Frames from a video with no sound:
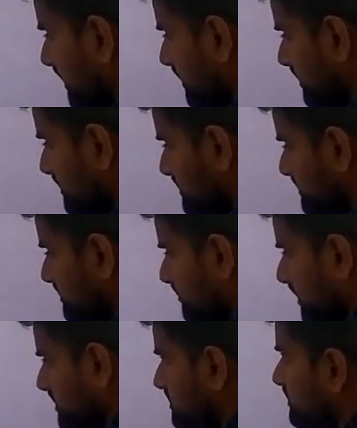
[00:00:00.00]
angles,
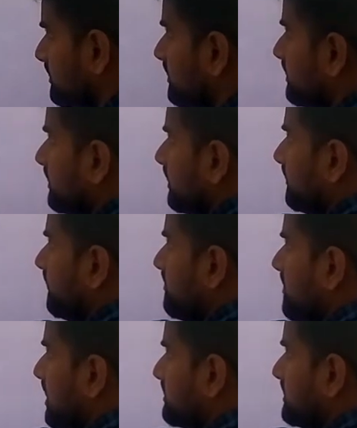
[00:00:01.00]
right? If I
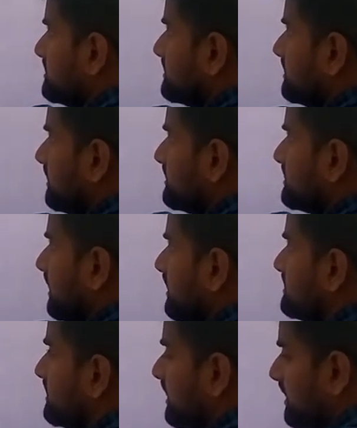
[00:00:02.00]
mark this side
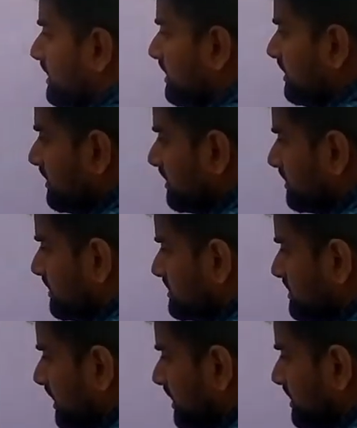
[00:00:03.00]
as a A,
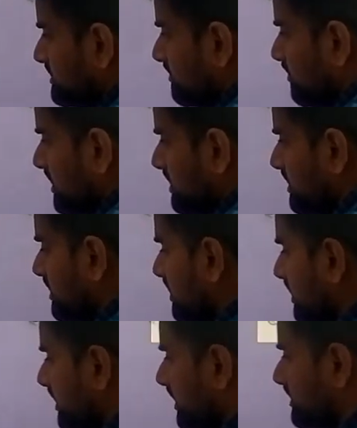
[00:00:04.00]
this side as a
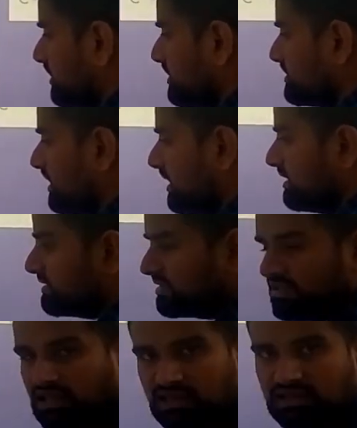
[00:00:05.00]
B, and this side as a
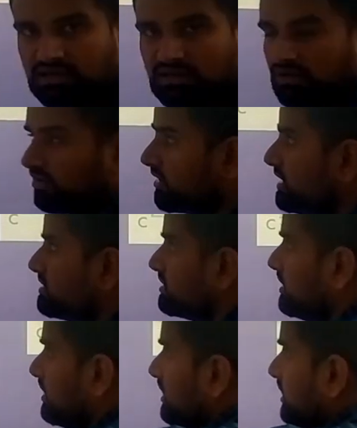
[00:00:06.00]
C, alright?
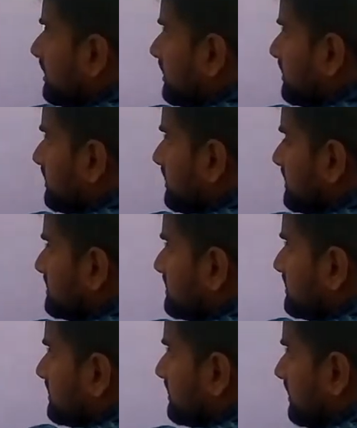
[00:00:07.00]
There
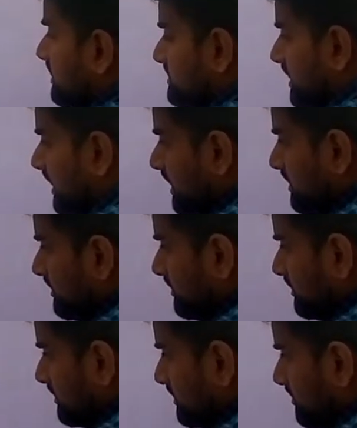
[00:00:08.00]
is an
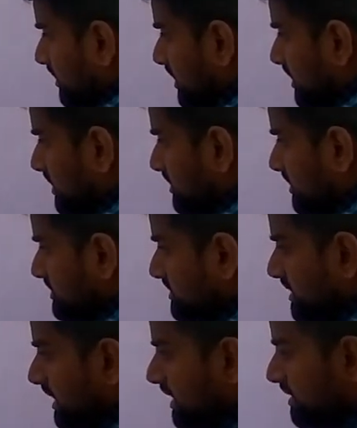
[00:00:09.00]
angle A, this is an